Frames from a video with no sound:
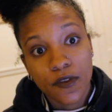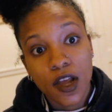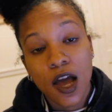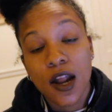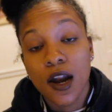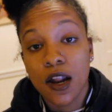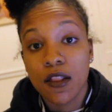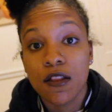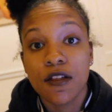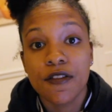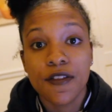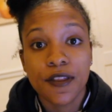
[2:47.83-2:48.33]

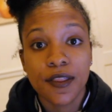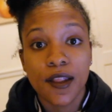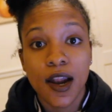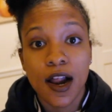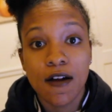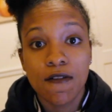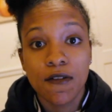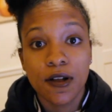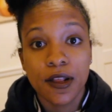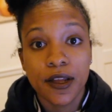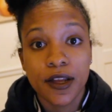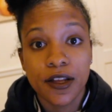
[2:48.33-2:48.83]
Another thing that
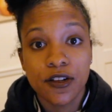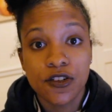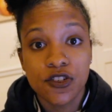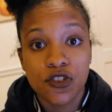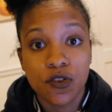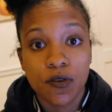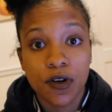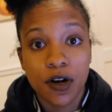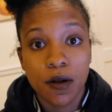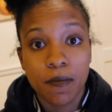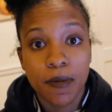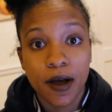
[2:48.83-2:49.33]
I really
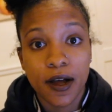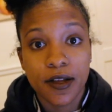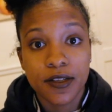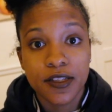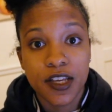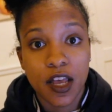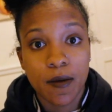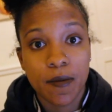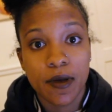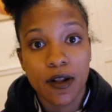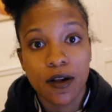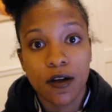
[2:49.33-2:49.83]
enjoyed about
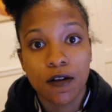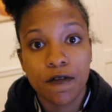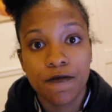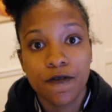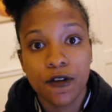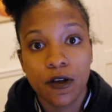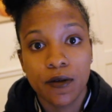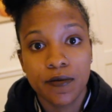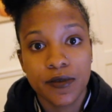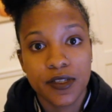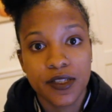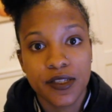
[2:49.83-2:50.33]
Tammy'Dele
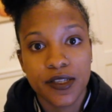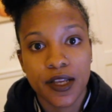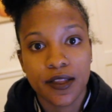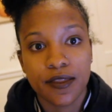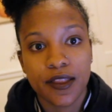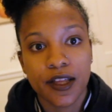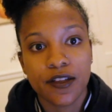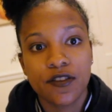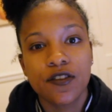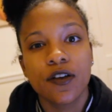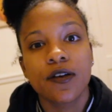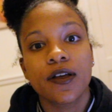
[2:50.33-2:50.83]
Films is that
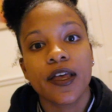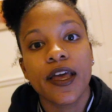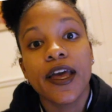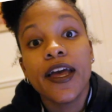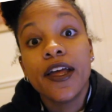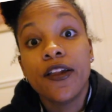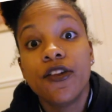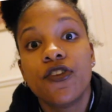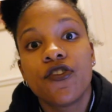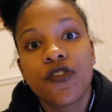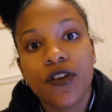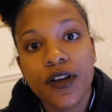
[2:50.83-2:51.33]
they took
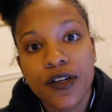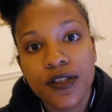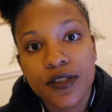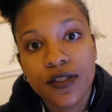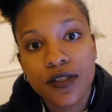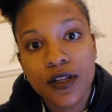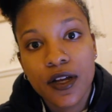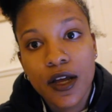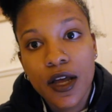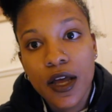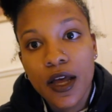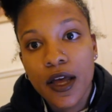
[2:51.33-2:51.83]

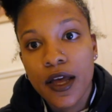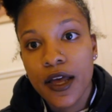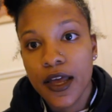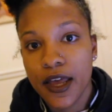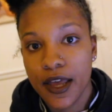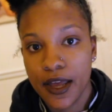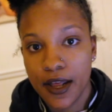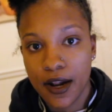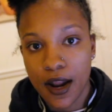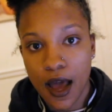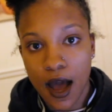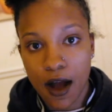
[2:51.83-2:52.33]
interest
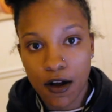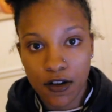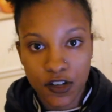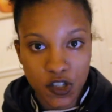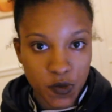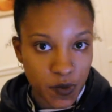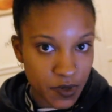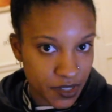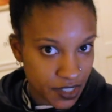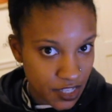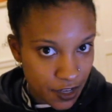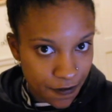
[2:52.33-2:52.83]
in our
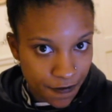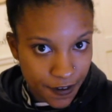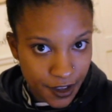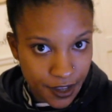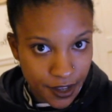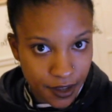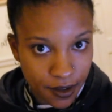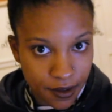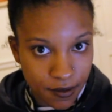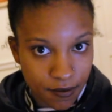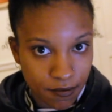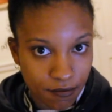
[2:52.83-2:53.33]

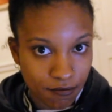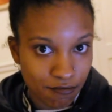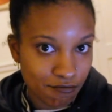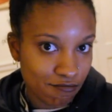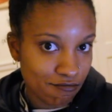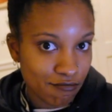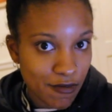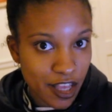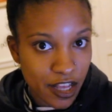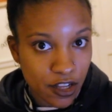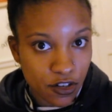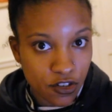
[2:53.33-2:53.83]
specific
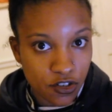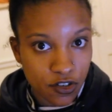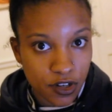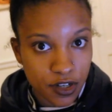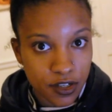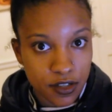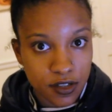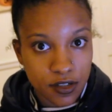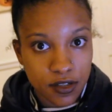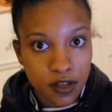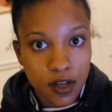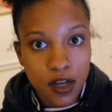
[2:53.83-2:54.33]

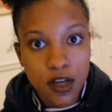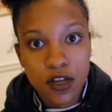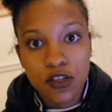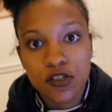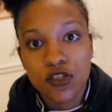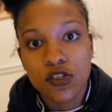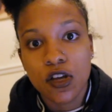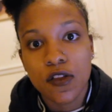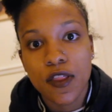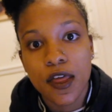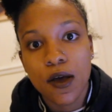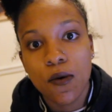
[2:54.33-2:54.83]
interests.
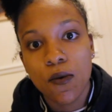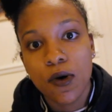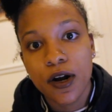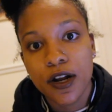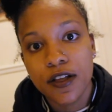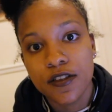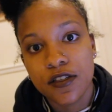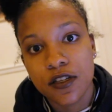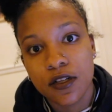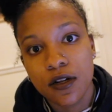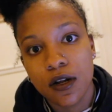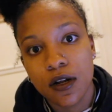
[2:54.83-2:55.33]
So they
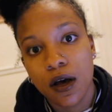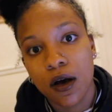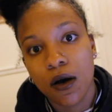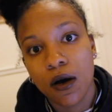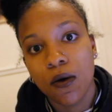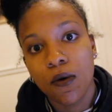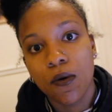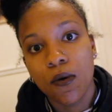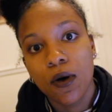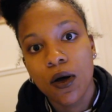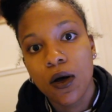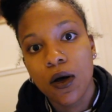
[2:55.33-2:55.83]
wanted to
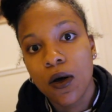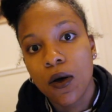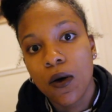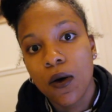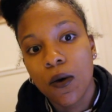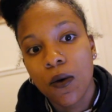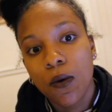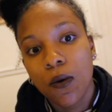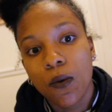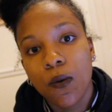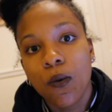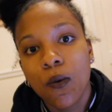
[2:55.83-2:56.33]
know,
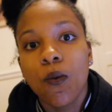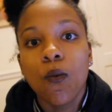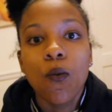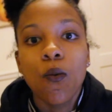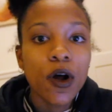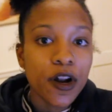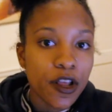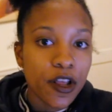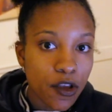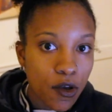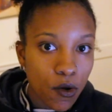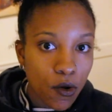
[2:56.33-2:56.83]

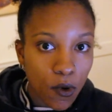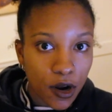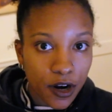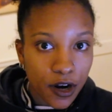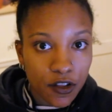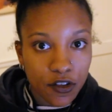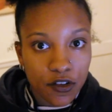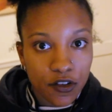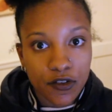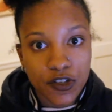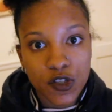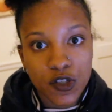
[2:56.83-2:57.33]
what do you want
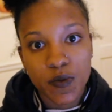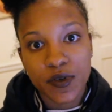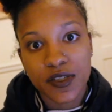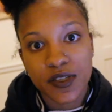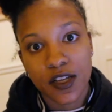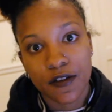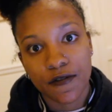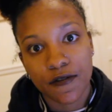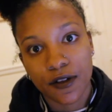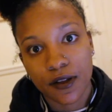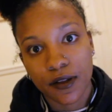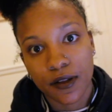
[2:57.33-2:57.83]
to do
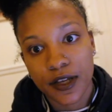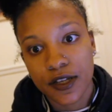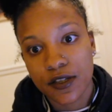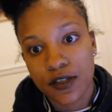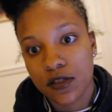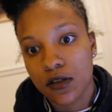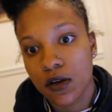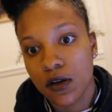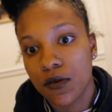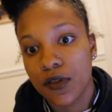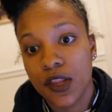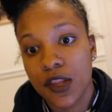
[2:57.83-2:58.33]
specifically?
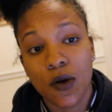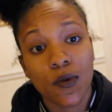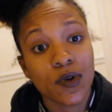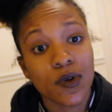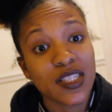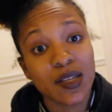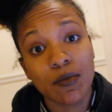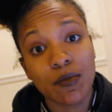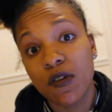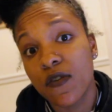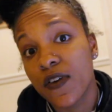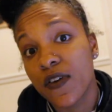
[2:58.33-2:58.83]
So there were
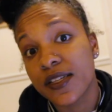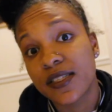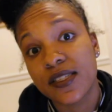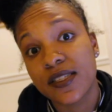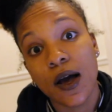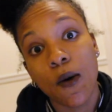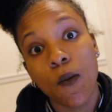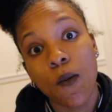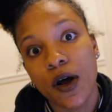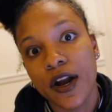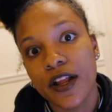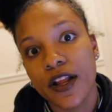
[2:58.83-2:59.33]
some of us
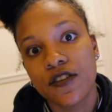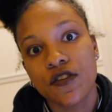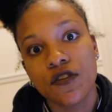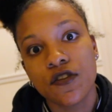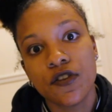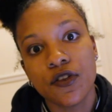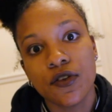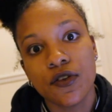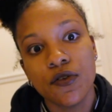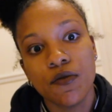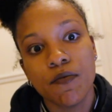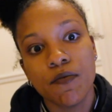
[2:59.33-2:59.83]
that wanted to
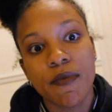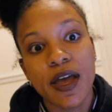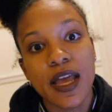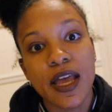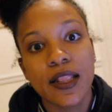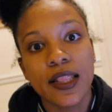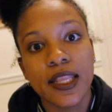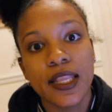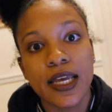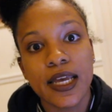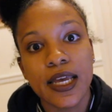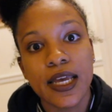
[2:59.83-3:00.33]
do
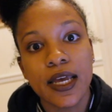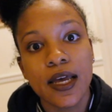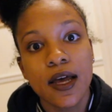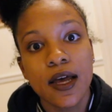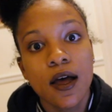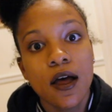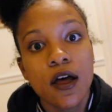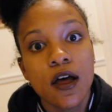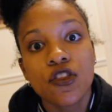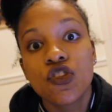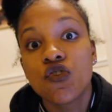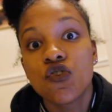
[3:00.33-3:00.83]
mainly
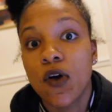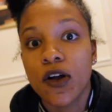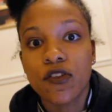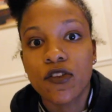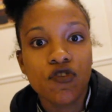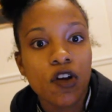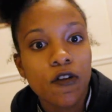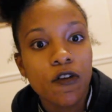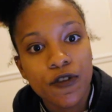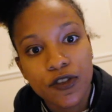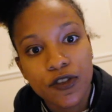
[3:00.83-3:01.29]
director